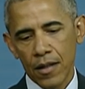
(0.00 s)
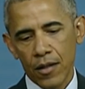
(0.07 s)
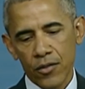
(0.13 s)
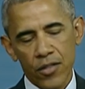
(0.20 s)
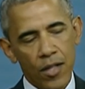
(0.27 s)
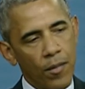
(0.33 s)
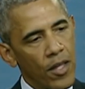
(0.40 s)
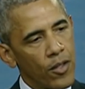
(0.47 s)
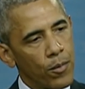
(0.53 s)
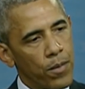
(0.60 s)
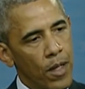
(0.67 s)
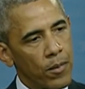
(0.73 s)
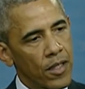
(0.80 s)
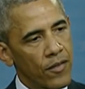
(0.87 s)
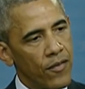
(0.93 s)
some other
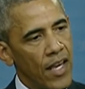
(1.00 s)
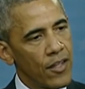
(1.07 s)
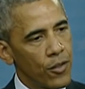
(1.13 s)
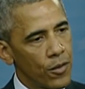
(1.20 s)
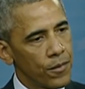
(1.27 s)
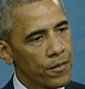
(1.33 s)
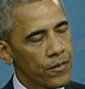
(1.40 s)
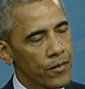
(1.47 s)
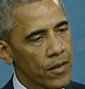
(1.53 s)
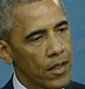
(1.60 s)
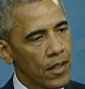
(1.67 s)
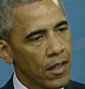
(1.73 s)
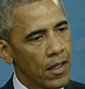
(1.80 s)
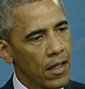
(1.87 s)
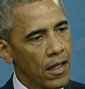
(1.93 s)
public venue
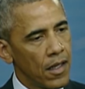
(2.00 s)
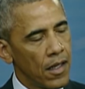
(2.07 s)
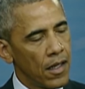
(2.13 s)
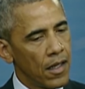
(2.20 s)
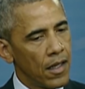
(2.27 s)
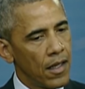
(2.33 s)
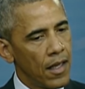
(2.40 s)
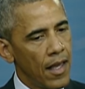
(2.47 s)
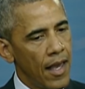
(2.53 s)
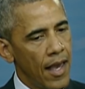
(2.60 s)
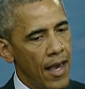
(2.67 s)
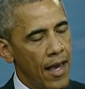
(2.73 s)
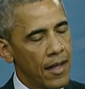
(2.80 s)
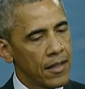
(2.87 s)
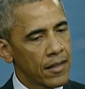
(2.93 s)

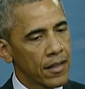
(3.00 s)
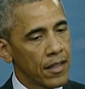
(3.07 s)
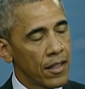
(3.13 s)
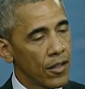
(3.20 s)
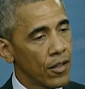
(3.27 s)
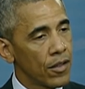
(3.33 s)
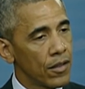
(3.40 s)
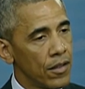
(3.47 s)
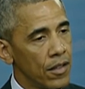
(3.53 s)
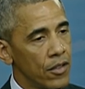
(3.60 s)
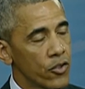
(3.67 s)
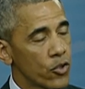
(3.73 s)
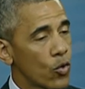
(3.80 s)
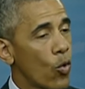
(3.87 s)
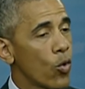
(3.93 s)
and kill
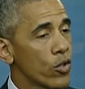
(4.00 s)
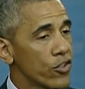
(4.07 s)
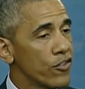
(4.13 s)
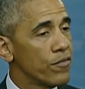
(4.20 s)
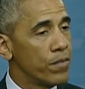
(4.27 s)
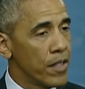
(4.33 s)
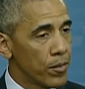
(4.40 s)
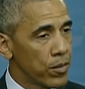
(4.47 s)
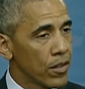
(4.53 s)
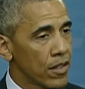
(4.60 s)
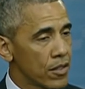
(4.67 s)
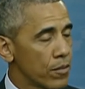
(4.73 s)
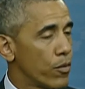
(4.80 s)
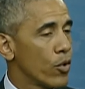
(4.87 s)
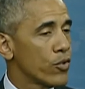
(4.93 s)
scores of people
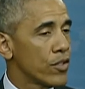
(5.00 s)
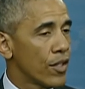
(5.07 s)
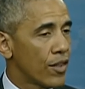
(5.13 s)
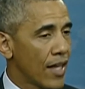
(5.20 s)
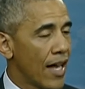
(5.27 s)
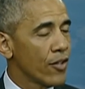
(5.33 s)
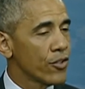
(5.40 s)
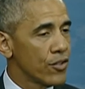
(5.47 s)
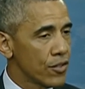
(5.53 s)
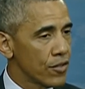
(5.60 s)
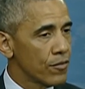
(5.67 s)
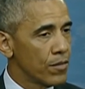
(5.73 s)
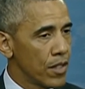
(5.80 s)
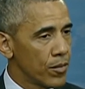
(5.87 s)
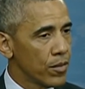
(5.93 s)
as opposed to thousands
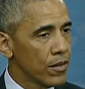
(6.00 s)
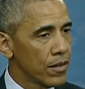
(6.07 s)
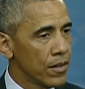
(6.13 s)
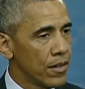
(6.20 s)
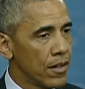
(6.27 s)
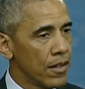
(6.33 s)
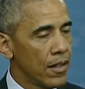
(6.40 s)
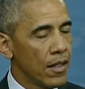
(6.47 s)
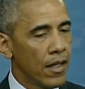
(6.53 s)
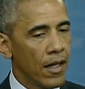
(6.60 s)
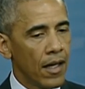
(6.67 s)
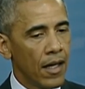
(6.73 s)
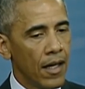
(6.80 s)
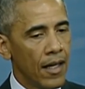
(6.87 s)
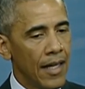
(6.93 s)
of people,
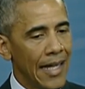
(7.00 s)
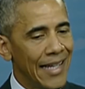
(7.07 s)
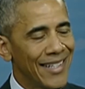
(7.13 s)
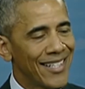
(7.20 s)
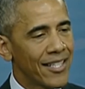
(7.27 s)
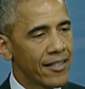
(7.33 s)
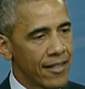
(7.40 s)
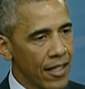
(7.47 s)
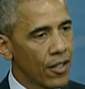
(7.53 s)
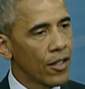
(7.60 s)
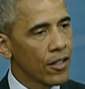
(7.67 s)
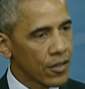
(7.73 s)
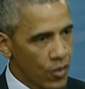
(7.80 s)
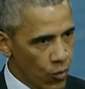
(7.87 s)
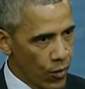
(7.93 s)
it
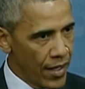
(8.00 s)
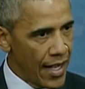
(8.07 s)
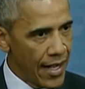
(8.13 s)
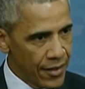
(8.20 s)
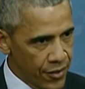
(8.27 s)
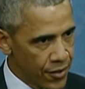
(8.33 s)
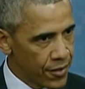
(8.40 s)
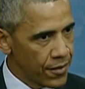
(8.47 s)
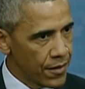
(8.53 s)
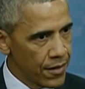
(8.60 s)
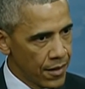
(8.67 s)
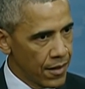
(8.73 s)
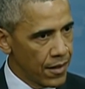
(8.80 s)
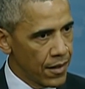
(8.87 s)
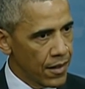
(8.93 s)
still creates
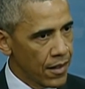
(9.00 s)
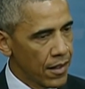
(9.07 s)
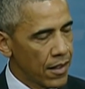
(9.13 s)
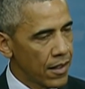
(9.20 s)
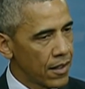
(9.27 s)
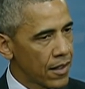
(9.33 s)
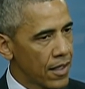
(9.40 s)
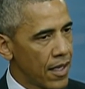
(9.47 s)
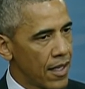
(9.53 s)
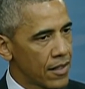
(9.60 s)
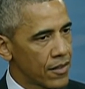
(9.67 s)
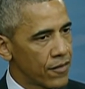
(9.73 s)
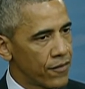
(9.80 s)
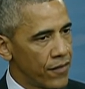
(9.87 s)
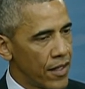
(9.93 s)
the
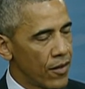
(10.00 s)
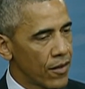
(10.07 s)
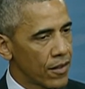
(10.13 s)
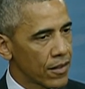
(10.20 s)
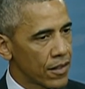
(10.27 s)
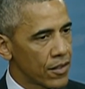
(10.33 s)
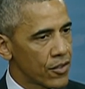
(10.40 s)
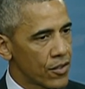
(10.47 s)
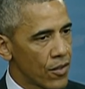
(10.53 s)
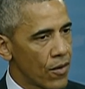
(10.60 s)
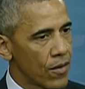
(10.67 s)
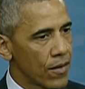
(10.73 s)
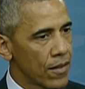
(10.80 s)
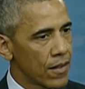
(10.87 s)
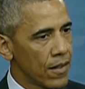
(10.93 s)
kinds of fear and
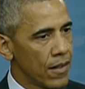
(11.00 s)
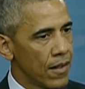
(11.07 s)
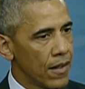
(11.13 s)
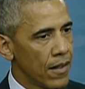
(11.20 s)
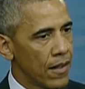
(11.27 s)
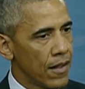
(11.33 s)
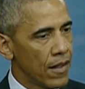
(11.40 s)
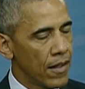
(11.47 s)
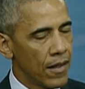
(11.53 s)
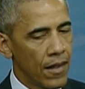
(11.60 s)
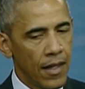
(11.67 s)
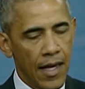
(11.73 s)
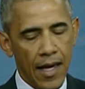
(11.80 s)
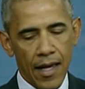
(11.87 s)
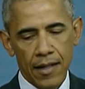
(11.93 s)
concern
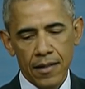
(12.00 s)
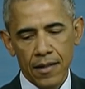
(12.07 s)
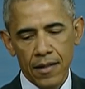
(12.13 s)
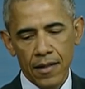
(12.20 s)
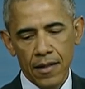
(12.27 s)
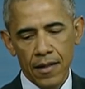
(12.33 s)
that